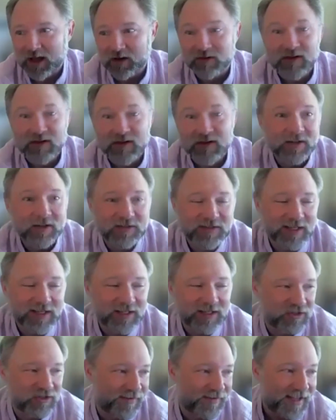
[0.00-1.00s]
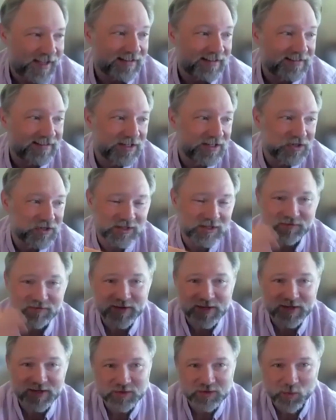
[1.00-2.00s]
lighter stages of anesthesia and
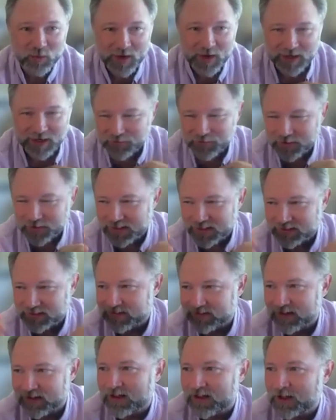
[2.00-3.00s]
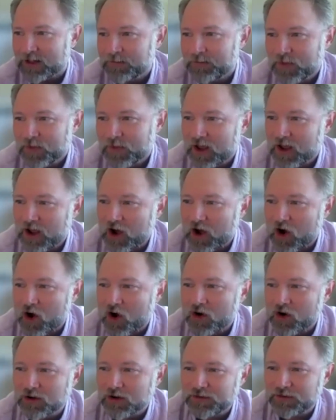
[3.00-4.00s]
eventually wakefulness,
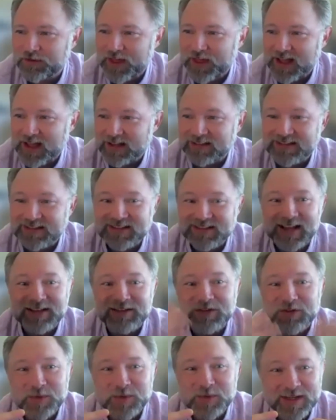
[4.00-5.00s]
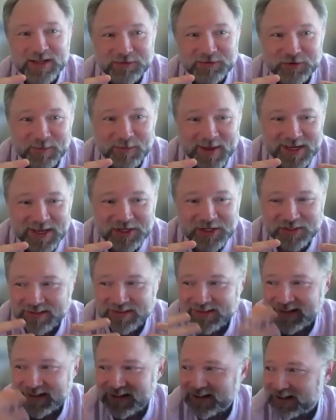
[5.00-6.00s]
all of that sensory
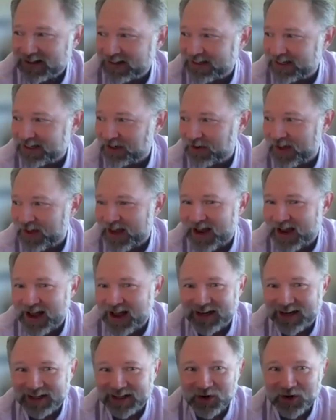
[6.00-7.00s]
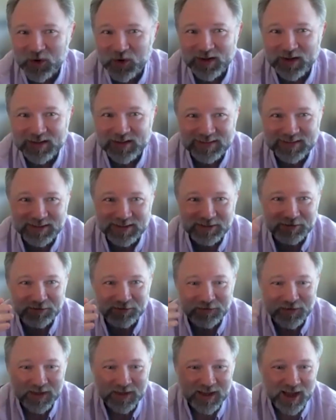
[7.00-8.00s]
information, the you know chaotic noise of
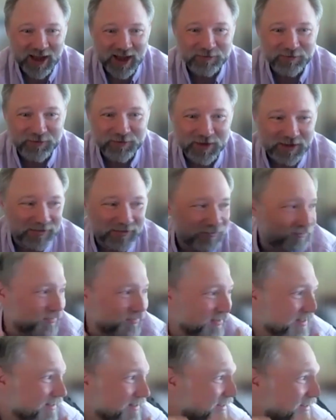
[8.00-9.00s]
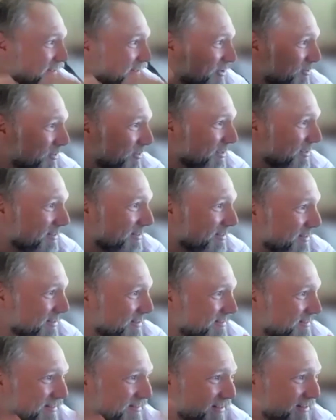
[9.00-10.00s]
of of you know the
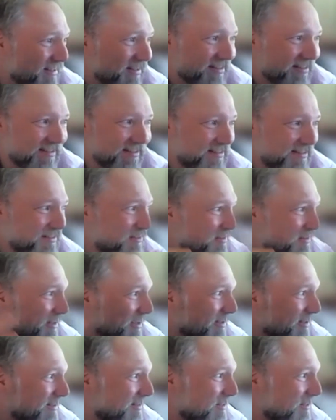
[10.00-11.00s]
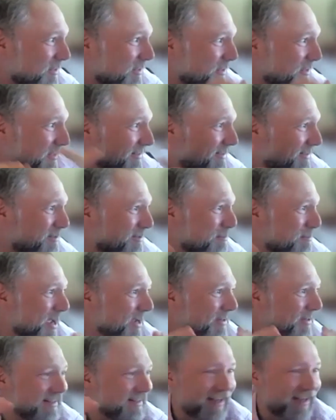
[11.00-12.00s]
the the
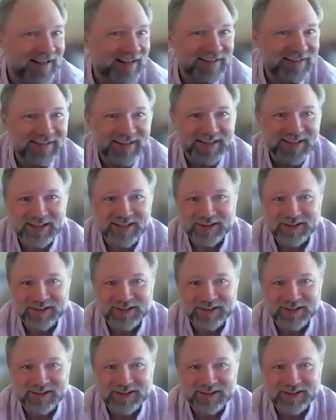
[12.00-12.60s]
smelly, tasty,